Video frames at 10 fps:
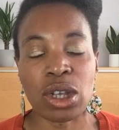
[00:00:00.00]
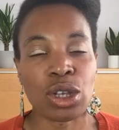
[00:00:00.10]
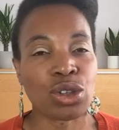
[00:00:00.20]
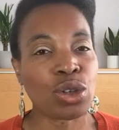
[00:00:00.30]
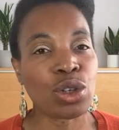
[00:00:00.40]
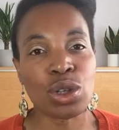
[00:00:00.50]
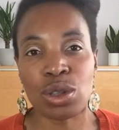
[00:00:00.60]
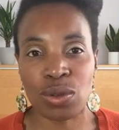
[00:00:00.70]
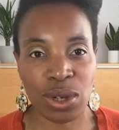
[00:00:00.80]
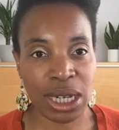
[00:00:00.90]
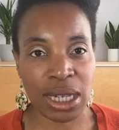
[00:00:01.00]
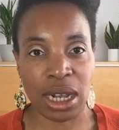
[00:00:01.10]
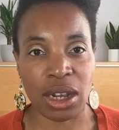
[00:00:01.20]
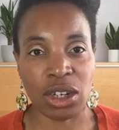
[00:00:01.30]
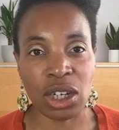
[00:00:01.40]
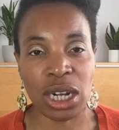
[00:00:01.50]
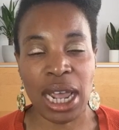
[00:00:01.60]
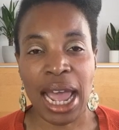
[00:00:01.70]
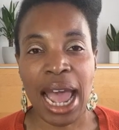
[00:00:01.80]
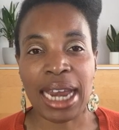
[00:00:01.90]
So do the research
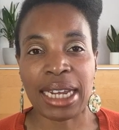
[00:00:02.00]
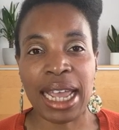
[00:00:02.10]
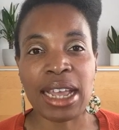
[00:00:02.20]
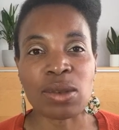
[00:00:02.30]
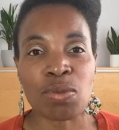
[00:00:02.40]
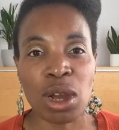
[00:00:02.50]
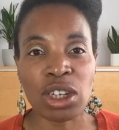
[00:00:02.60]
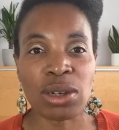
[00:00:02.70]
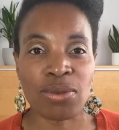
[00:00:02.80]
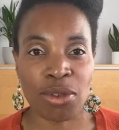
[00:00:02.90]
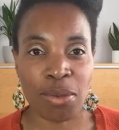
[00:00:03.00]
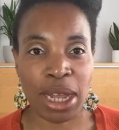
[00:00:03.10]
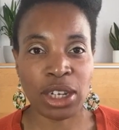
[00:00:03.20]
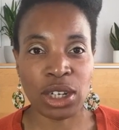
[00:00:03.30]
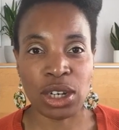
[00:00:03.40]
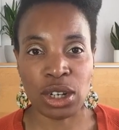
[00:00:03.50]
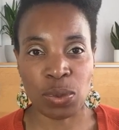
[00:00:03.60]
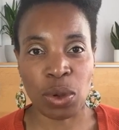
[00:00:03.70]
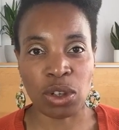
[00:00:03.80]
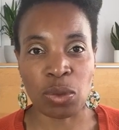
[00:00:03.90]
and get as much information as
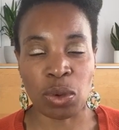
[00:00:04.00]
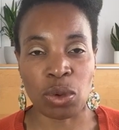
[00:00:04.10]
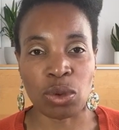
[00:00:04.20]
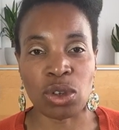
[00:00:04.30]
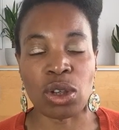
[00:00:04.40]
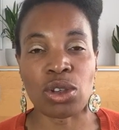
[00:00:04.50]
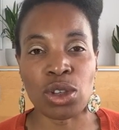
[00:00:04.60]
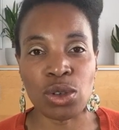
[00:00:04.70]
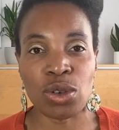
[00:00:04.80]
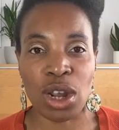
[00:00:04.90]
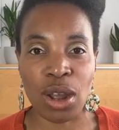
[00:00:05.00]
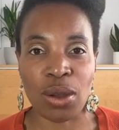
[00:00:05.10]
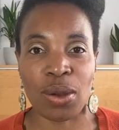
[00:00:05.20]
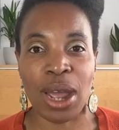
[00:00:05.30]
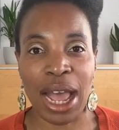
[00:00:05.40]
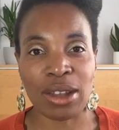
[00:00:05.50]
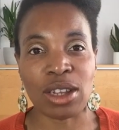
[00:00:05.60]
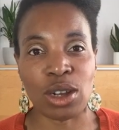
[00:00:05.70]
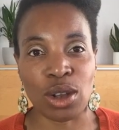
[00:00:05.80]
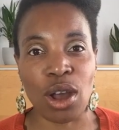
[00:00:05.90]
possible so you know how to
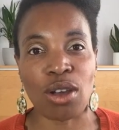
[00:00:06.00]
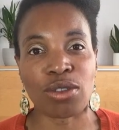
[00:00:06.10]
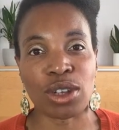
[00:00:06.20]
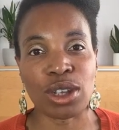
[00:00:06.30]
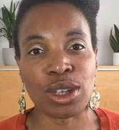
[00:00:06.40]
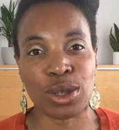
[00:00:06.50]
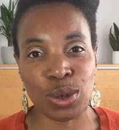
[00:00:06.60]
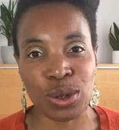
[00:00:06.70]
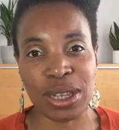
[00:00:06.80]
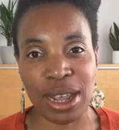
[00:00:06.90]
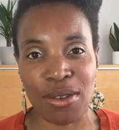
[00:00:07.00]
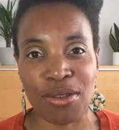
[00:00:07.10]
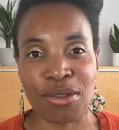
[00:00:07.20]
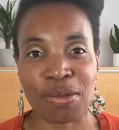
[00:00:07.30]
look after yourself.